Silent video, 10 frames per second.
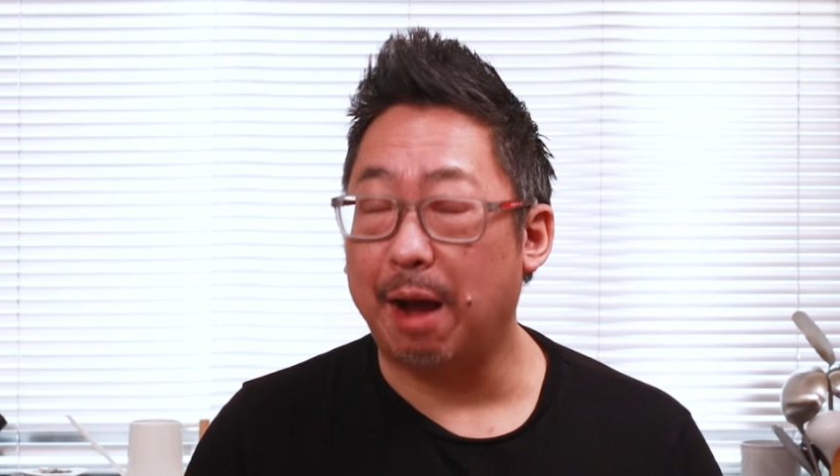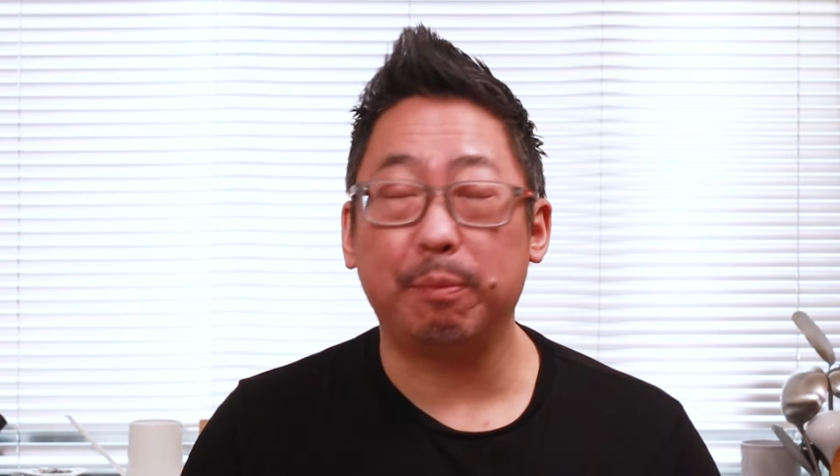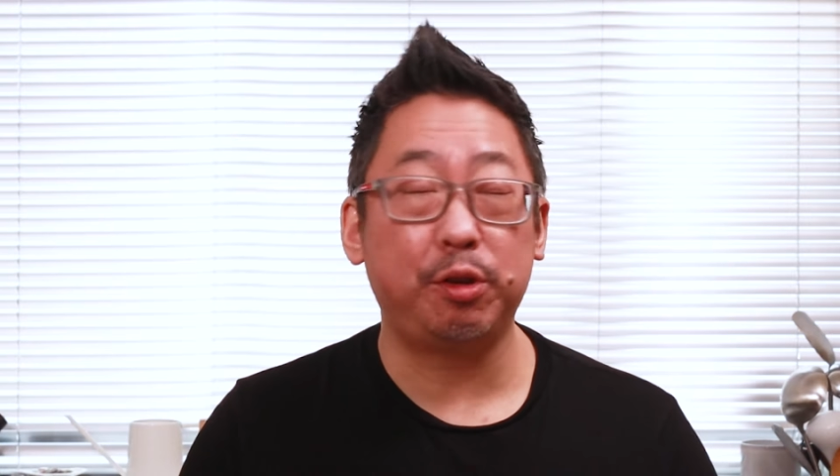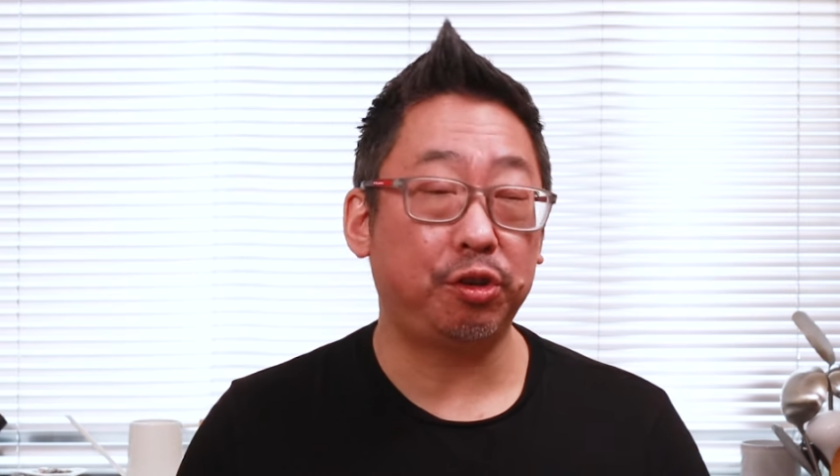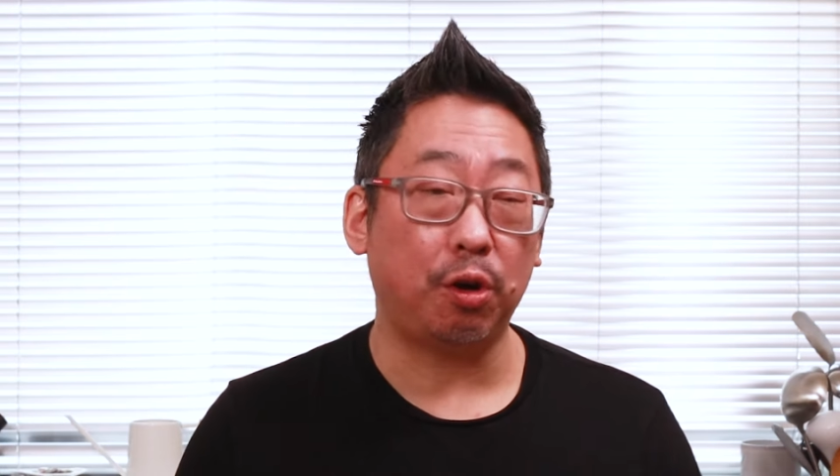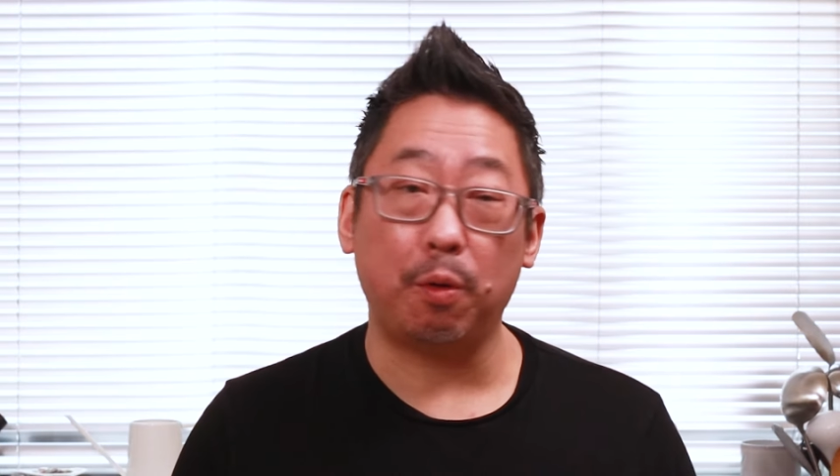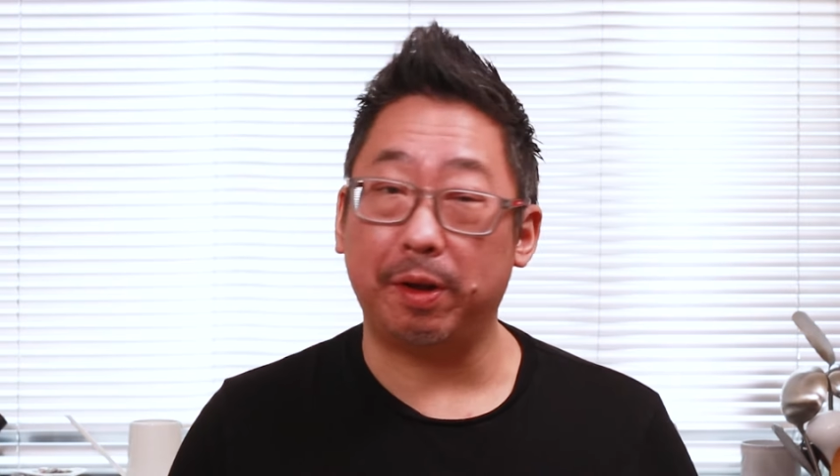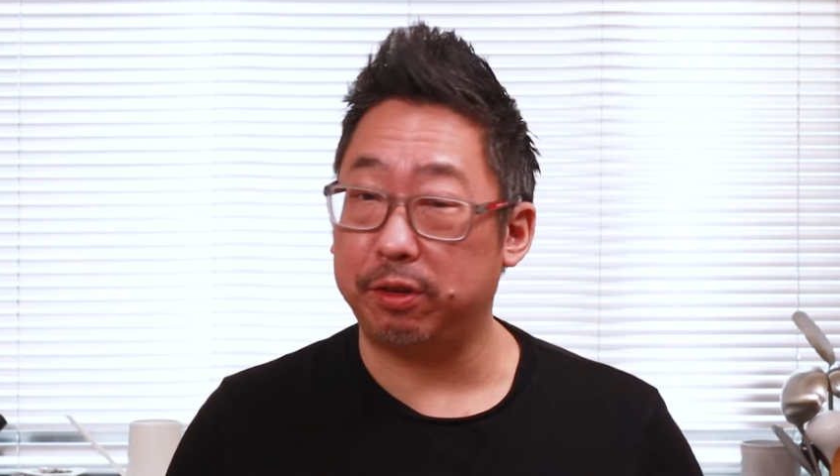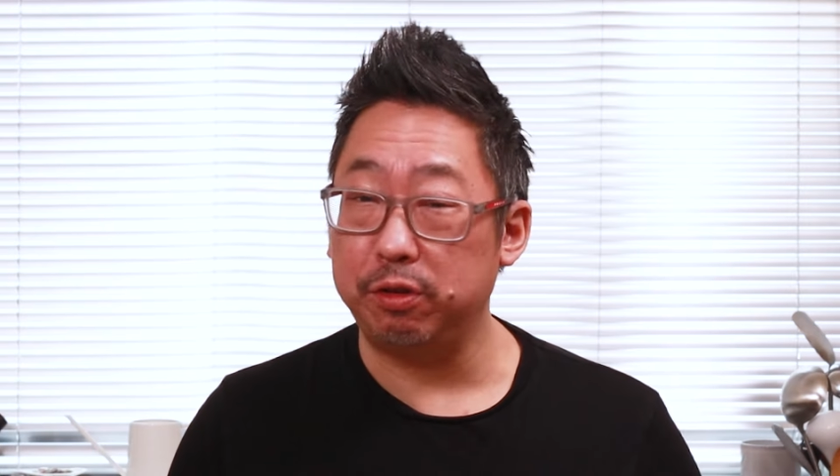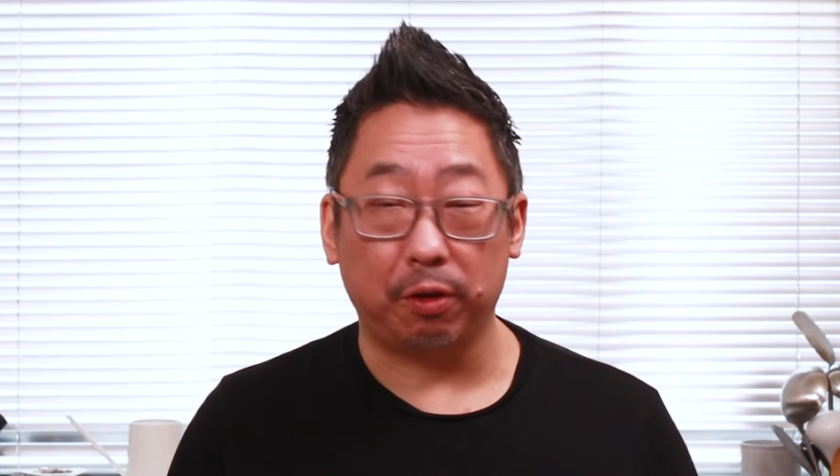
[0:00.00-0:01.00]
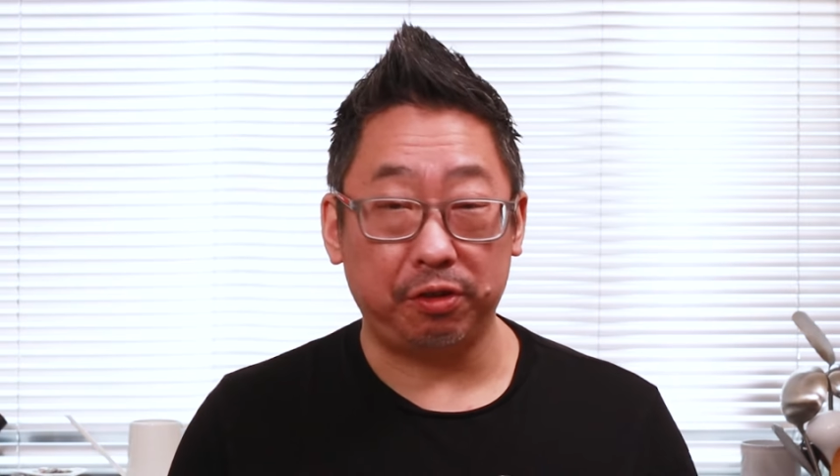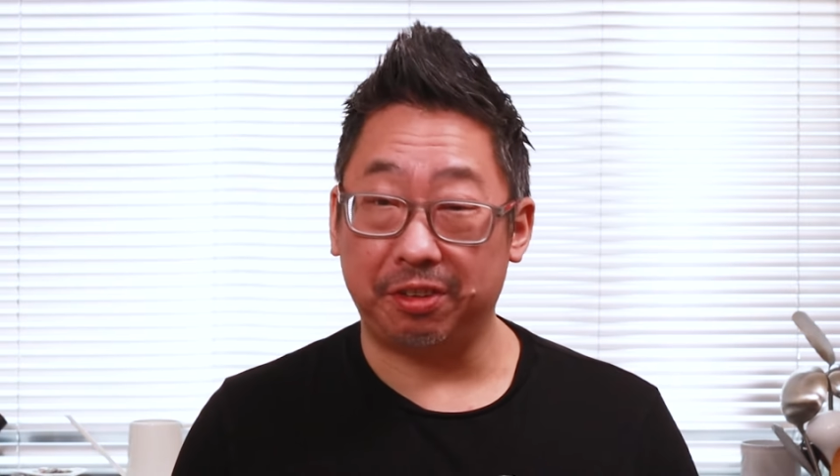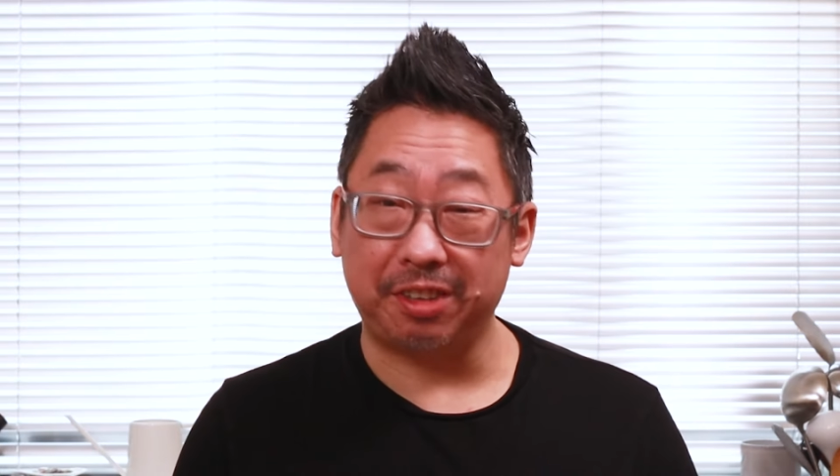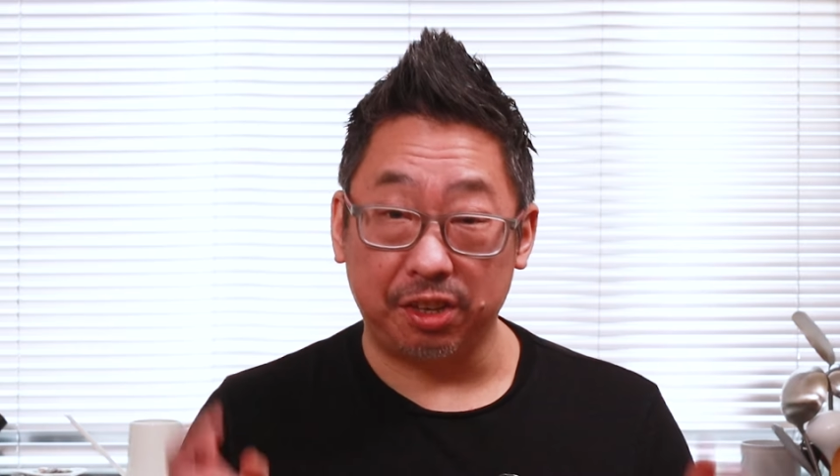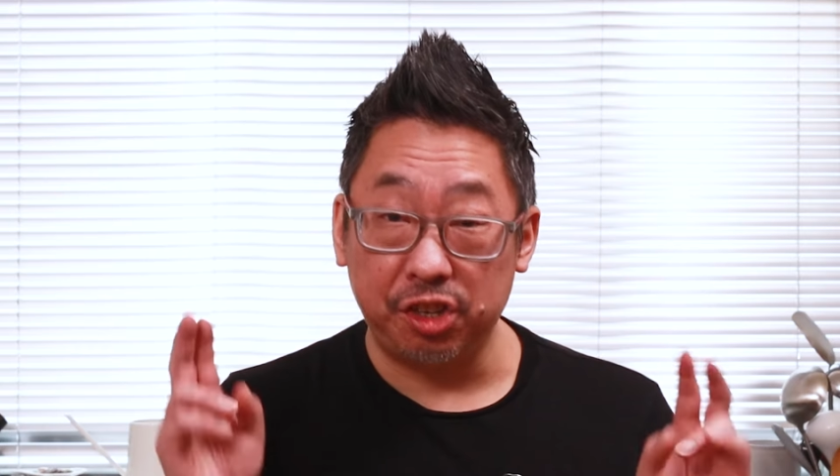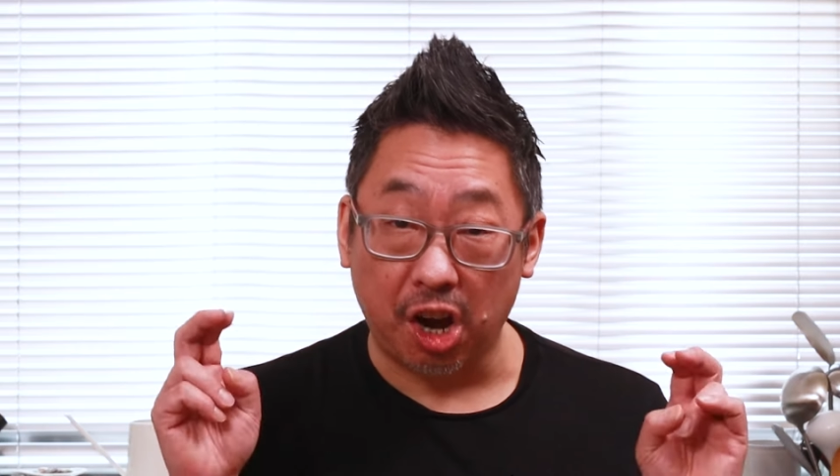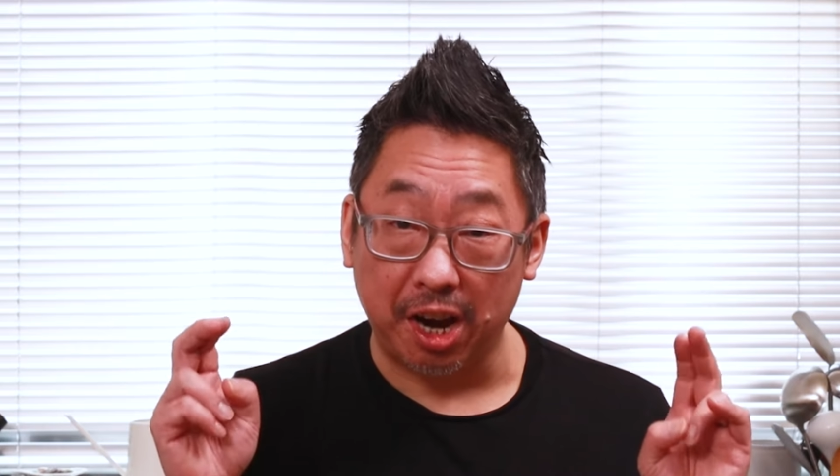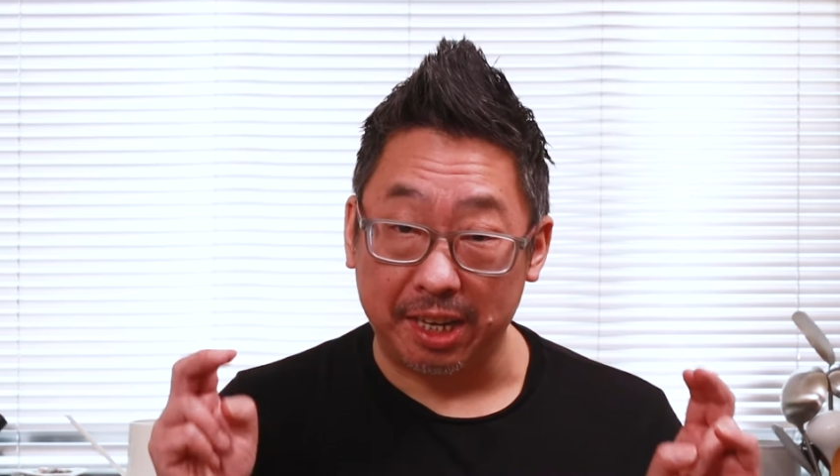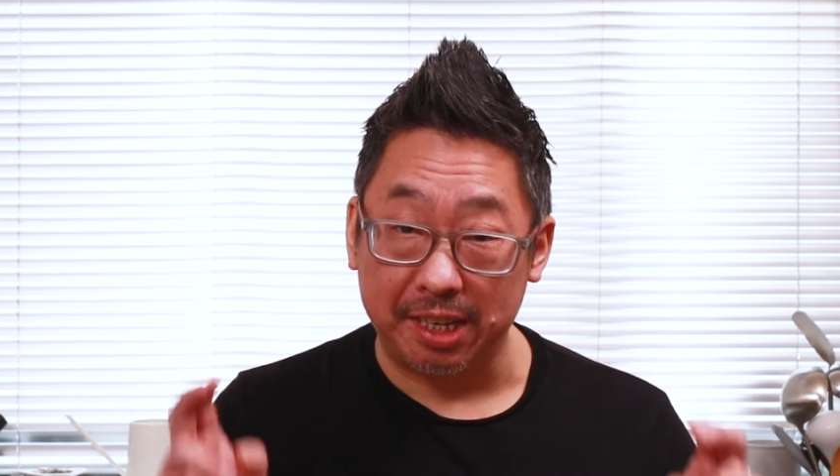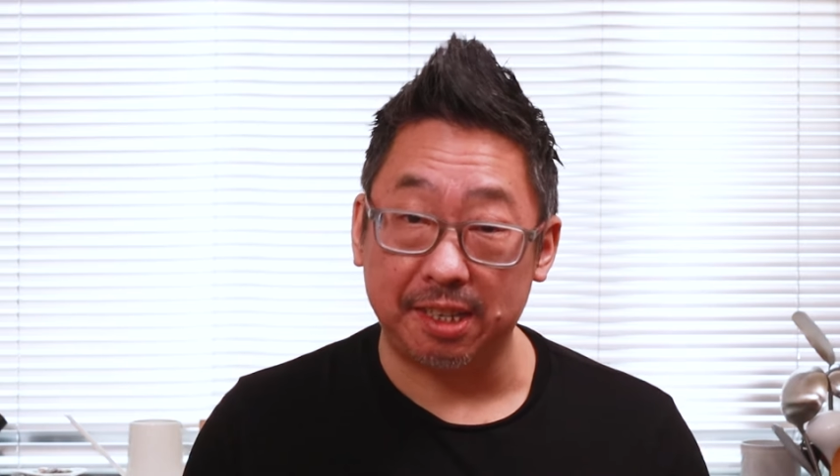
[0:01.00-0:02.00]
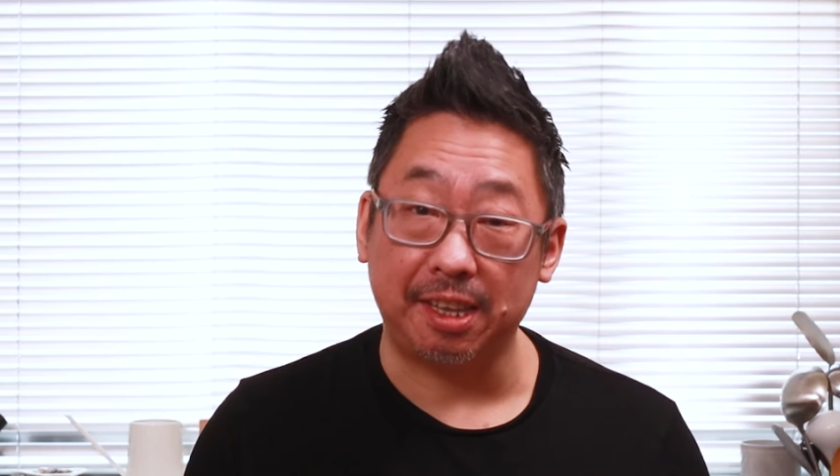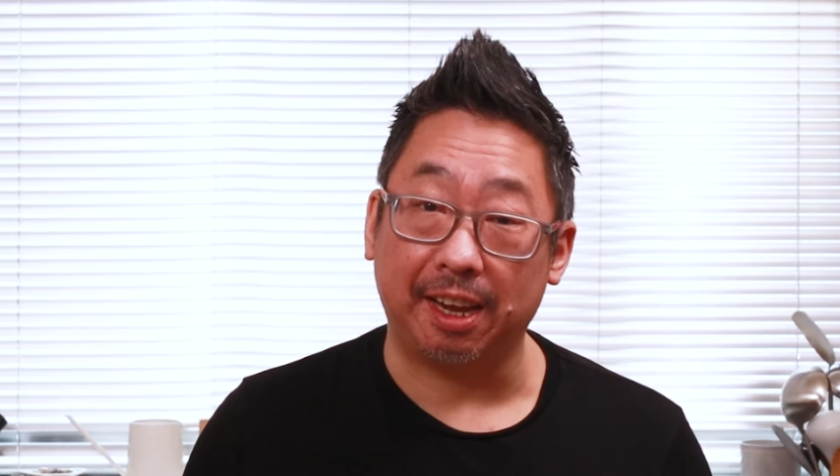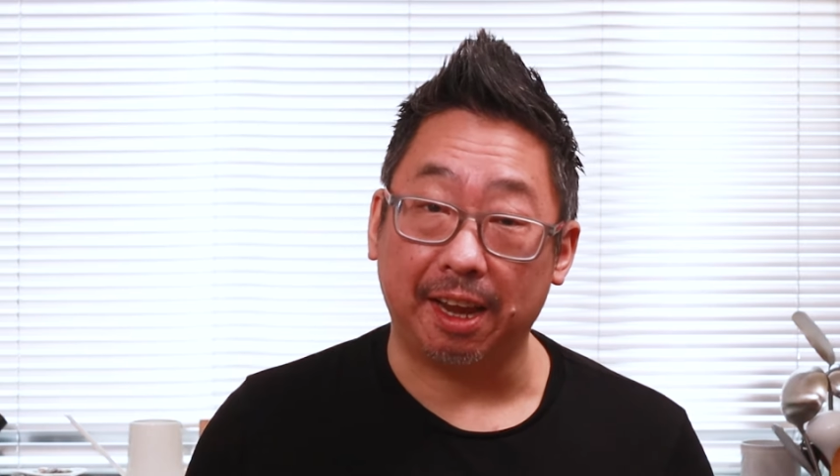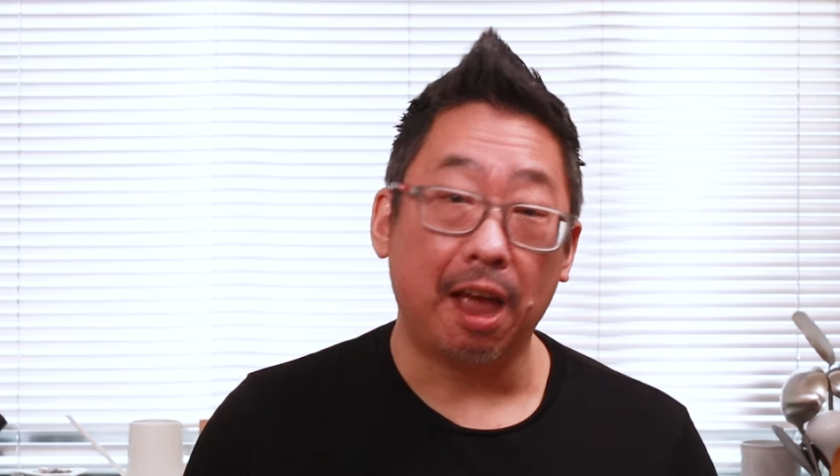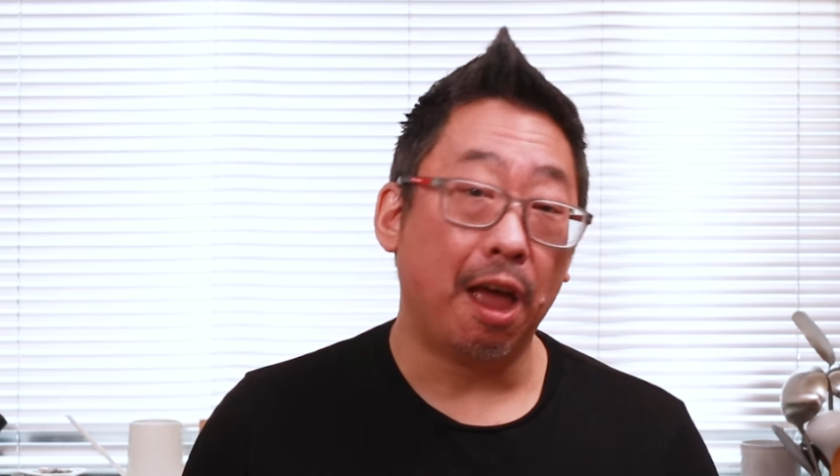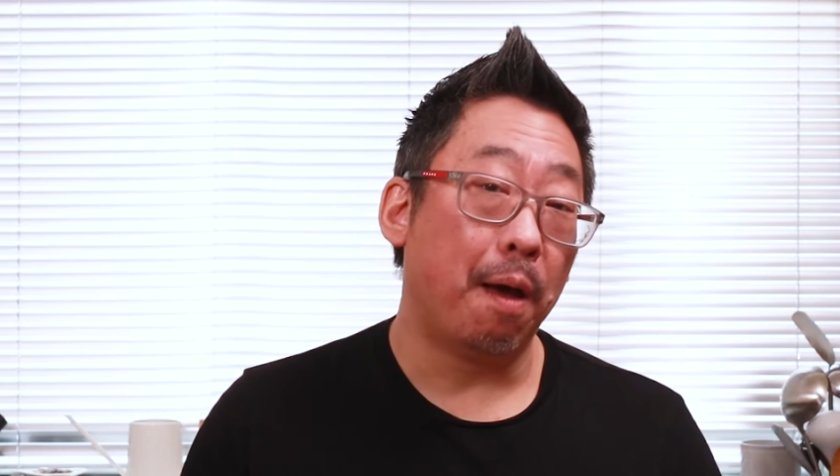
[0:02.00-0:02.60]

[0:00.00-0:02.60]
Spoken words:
I'm sure it's not just a Chinese thing,